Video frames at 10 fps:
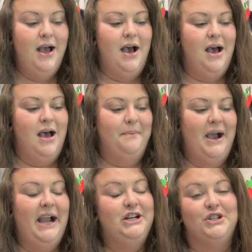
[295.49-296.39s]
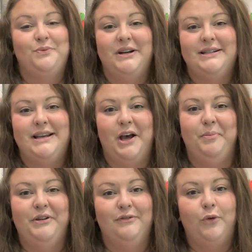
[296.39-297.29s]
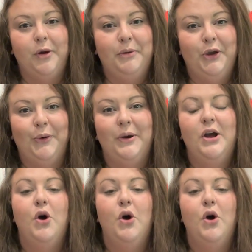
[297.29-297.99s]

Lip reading: I just wanted to help inform you